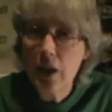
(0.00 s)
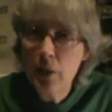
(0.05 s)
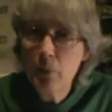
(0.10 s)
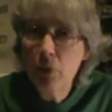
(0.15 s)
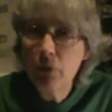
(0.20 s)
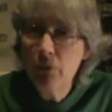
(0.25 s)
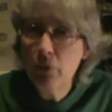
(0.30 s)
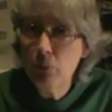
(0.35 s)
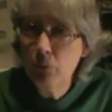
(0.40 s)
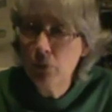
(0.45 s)
name
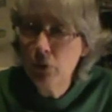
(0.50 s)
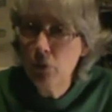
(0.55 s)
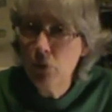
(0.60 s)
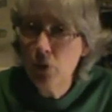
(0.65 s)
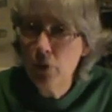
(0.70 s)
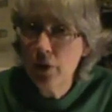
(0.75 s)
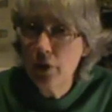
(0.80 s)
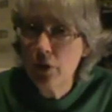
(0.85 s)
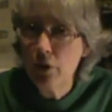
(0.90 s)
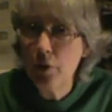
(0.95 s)
of
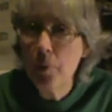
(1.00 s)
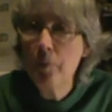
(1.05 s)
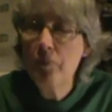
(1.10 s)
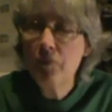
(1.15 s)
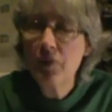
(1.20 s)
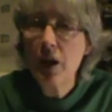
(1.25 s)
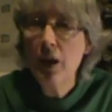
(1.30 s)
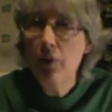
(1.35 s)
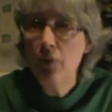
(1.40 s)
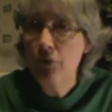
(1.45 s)
employer,
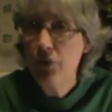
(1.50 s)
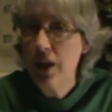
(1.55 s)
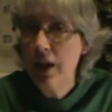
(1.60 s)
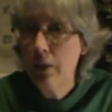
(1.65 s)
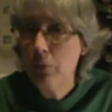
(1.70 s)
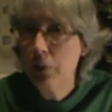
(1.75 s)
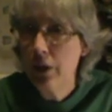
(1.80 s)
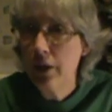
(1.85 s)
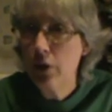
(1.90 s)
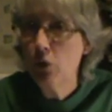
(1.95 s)

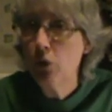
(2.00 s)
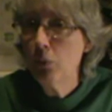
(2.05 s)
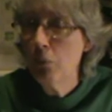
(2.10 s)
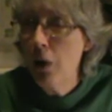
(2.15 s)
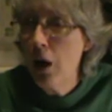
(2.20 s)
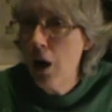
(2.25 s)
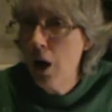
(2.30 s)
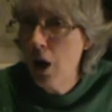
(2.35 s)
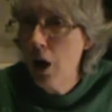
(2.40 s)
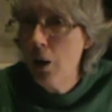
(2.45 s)
family, or
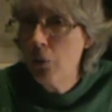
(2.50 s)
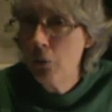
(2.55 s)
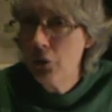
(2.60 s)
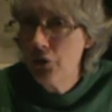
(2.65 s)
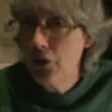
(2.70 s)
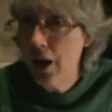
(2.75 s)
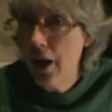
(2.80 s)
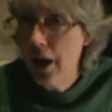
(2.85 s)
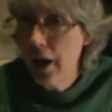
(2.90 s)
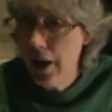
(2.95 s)
mom or
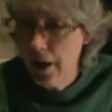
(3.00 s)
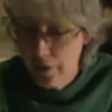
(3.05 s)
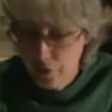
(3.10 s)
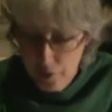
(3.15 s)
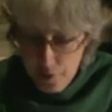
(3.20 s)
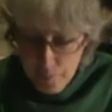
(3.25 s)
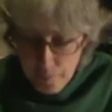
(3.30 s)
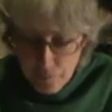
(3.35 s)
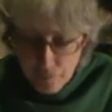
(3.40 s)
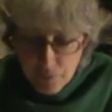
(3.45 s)
dad,
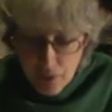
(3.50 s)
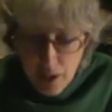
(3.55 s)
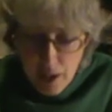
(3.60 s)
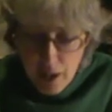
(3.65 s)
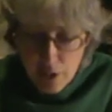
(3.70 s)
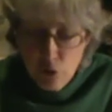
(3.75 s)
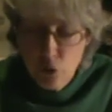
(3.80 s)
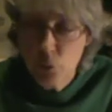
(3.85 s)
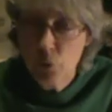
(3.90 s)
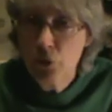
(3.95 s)

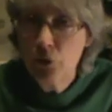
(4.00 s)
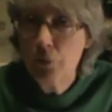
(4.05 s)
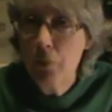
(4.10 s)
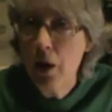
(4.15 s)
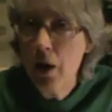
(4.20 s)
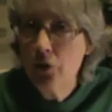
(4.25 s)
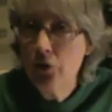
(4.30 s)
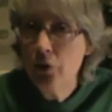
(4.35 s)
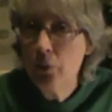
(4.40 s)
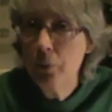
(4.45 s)
and your
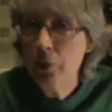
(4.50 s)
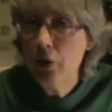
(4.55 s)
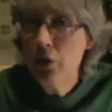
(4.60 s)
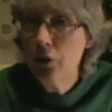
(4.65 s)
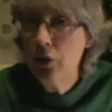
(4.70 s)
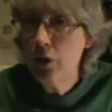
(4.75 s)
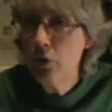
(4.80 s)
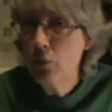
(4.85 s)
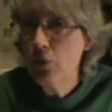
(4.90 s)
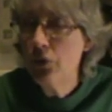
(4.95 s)

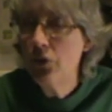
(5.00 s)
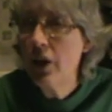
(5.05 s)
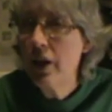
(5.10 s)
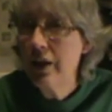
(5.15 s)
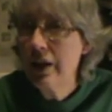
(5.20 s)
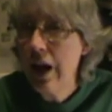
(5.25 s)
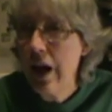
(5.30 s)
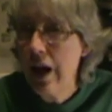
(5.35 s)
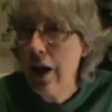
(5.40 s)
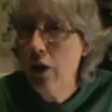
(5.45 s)
responsibility was
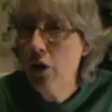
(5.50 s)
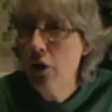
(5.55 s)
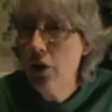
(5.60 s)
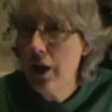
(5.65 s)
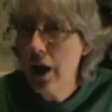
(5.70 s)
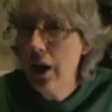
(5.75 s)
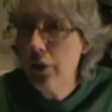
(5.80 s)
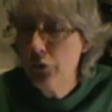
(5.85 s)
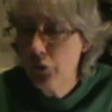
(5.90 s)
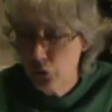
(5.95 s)

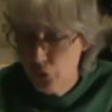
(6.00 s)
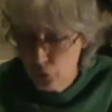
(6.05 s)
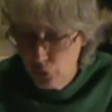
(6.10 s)
carry out the